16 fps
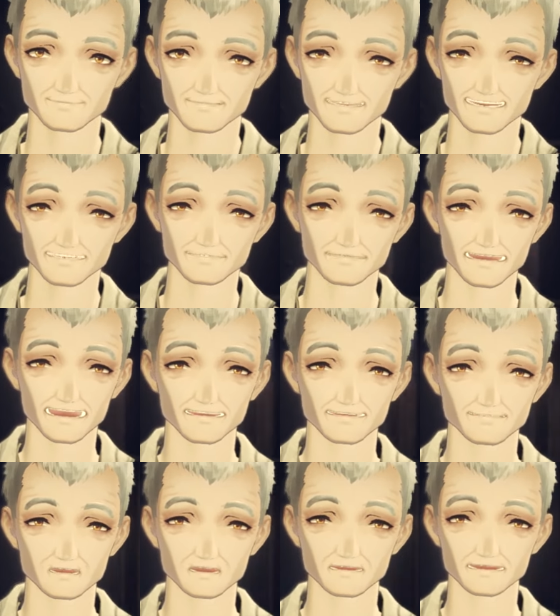All right
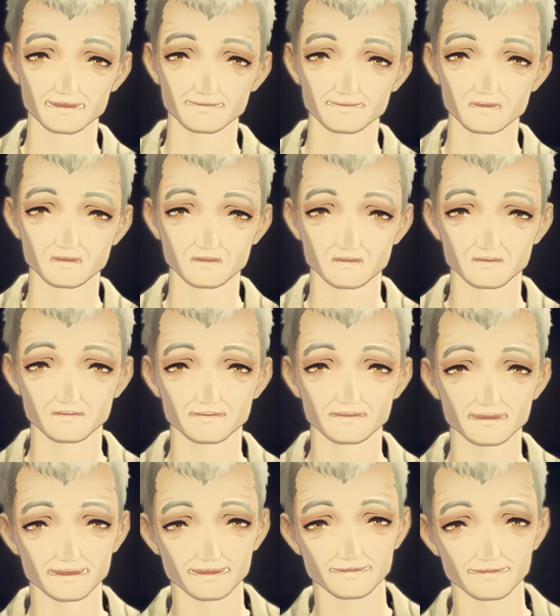then, lads and
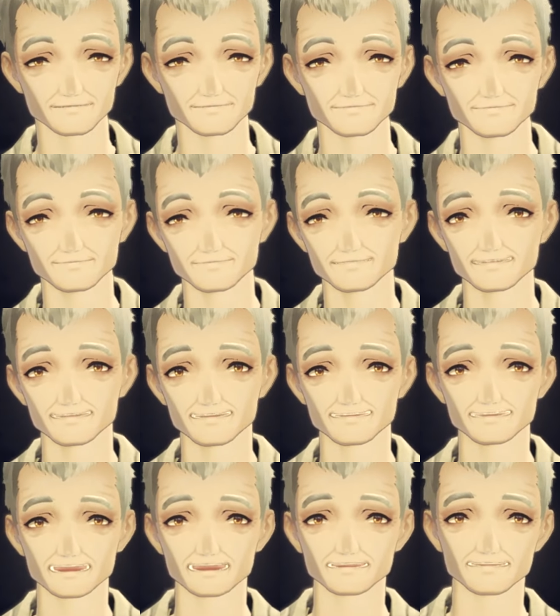lasses. Who
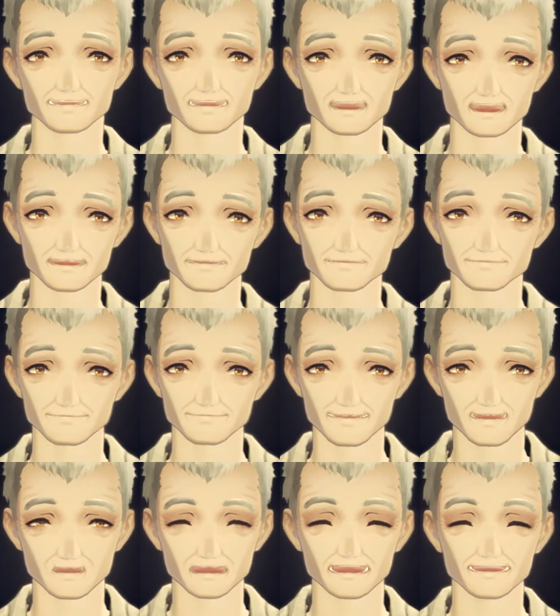wants to know how
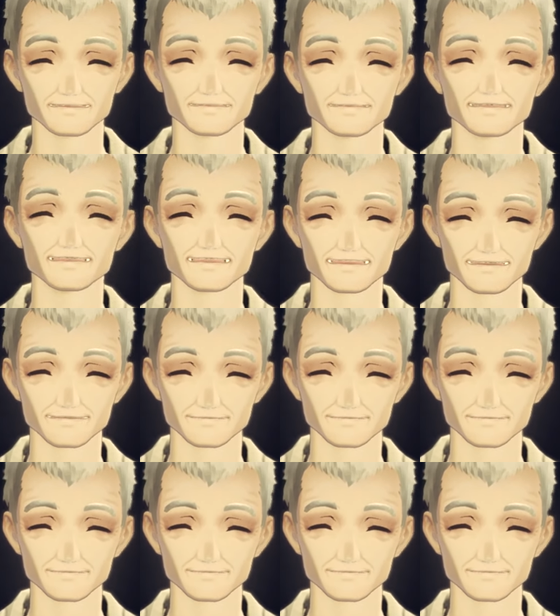babies are made?